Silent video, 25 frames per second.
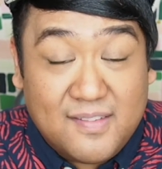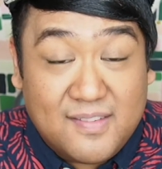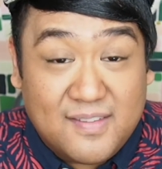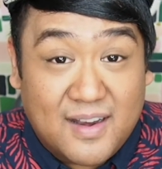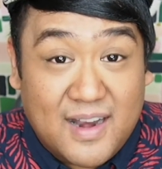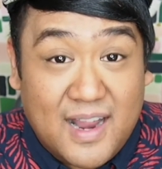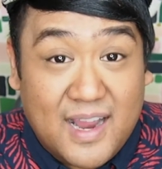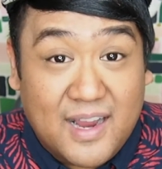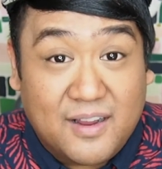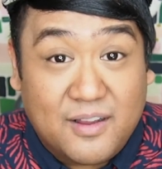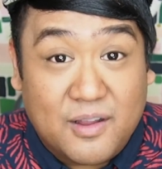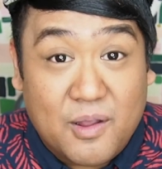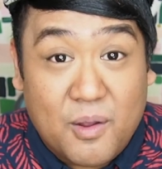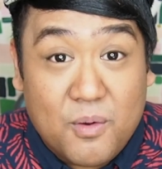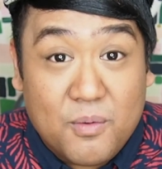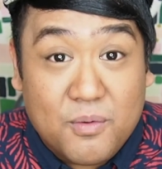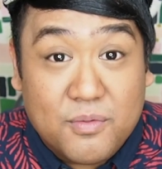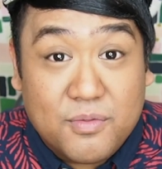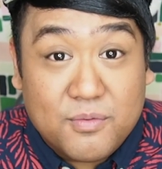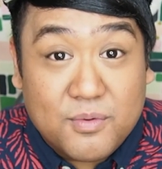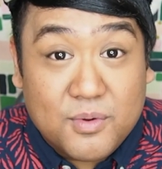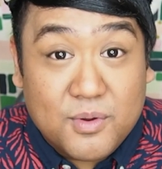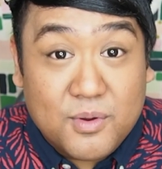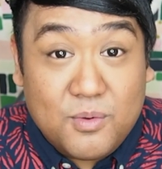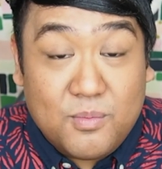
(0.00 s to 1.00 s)
that I go
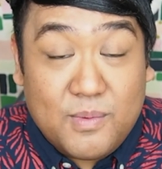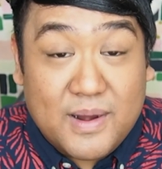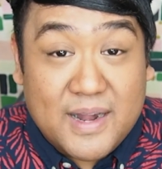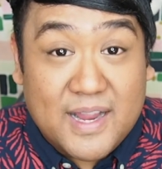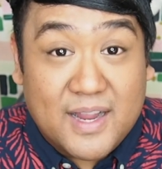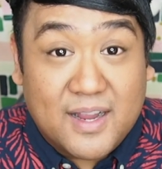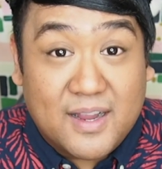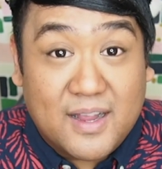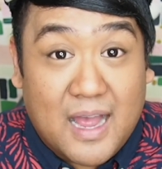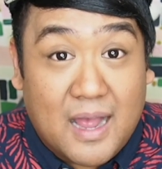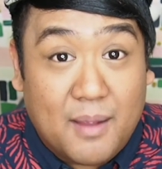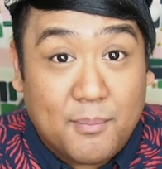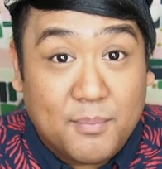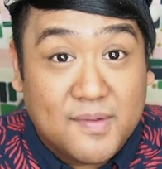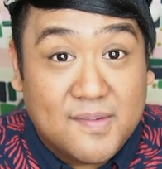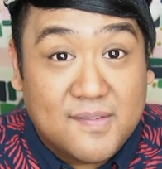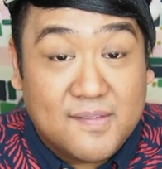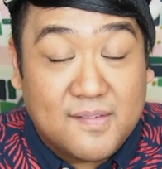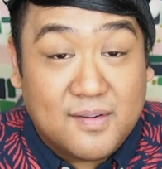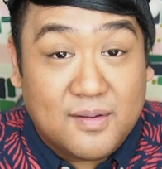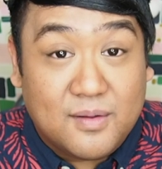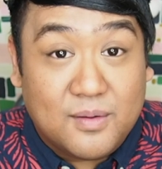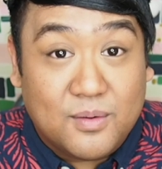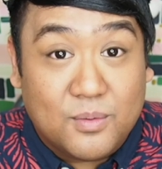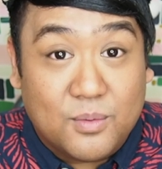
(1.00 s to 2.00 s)
through when it comes
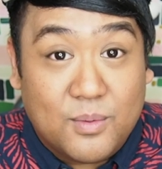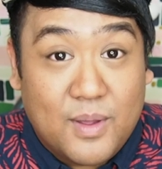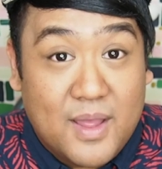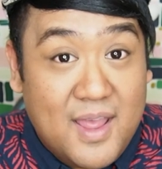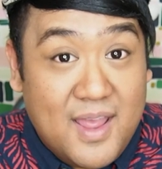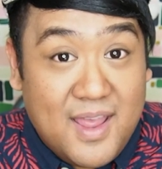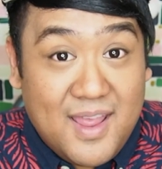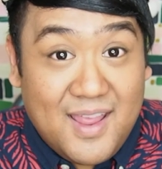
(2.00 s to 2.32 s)
to